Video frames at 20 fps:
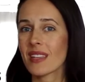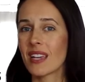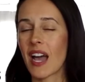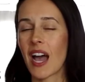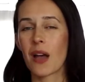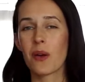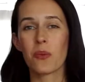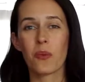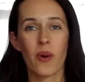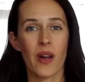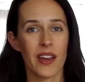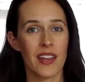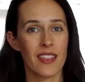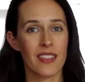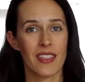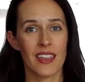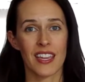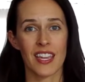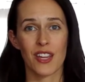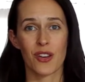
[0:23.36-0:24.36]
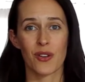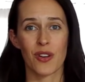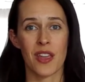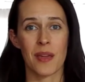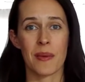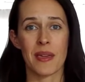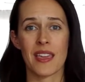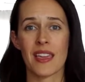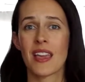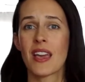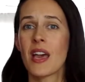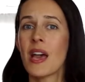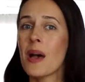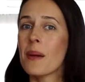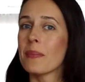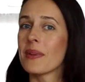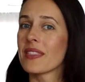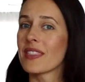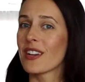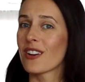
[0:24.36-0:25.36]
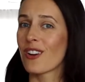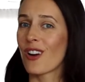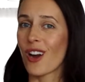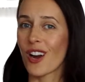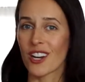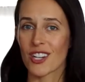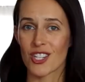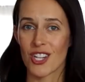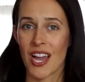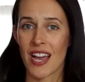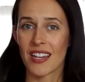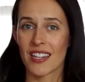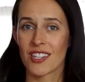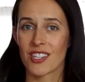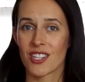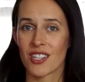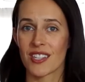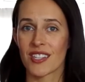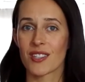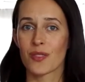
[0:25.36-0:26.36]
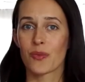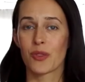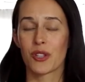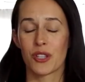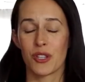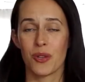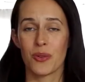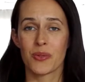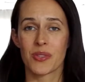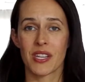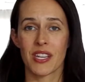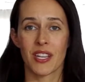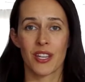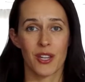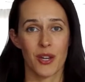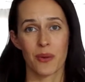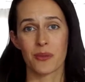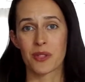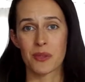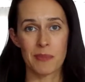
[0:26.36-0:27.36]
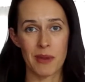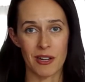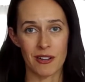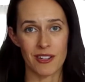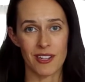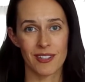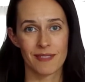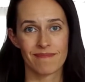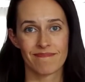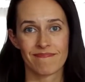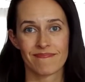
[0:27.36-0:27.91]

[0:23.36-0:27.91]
I want it thick and creamy, but there are challenges with using goat's milk.